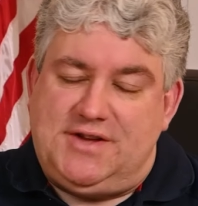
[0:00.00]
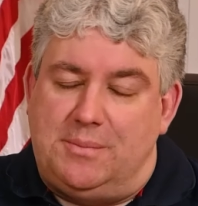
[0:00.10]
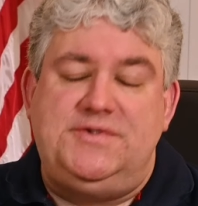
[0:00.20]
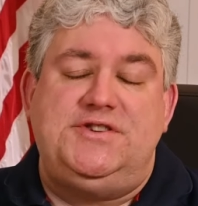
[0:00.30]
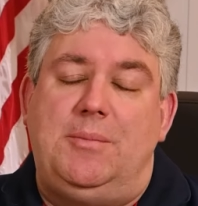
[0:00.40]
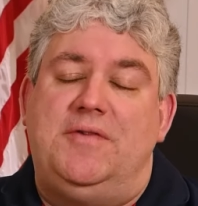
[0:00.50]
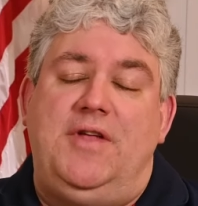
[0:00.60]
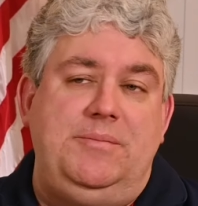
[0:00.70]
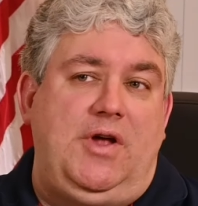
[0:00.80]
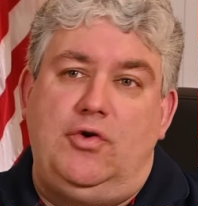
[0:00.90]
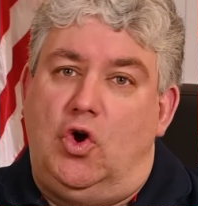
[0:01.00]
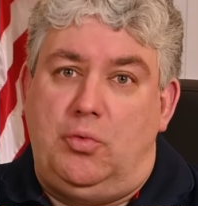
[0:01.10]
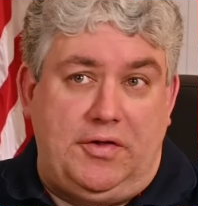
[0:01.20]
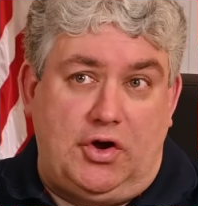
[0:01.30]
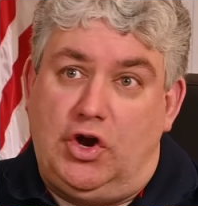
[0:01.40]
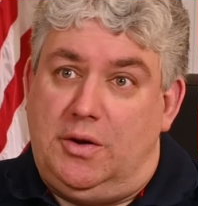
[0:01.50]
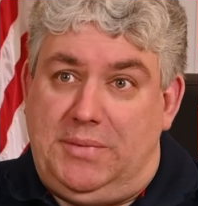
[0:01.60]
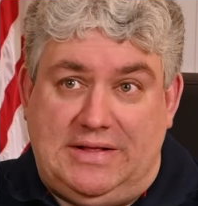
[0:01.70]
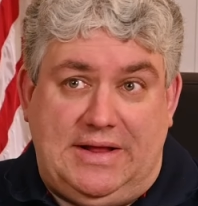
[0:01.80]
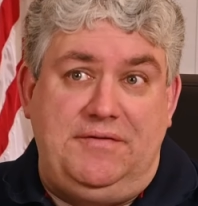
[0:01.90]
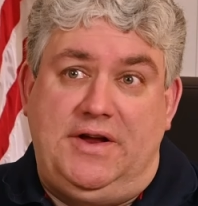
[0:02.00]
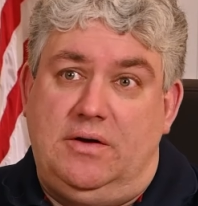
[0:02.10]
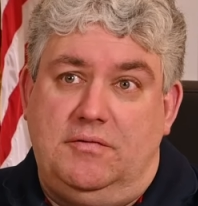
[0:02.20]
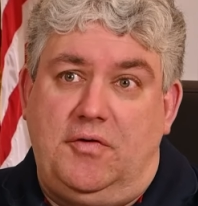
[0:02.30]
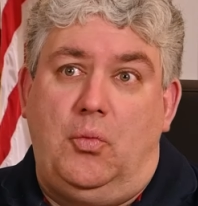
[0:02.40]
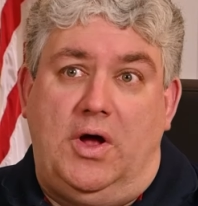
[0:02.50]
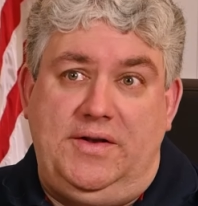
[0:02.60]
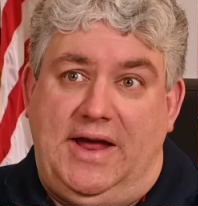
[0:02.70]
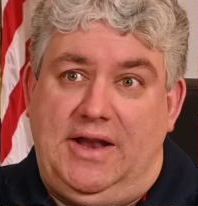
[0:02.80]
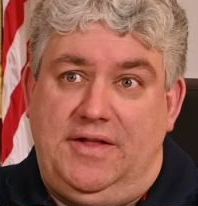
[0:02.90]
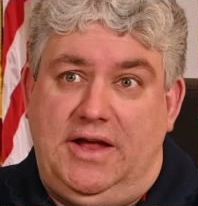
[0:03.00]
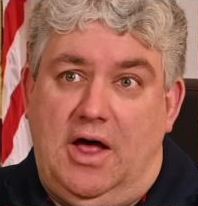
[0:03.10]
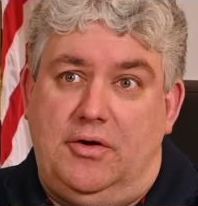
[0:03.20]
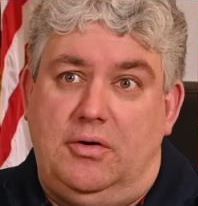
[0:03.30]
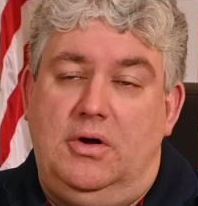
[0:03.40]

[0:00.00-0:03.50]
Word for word: Some, some of them don't know where they're going to be living from one day to the other,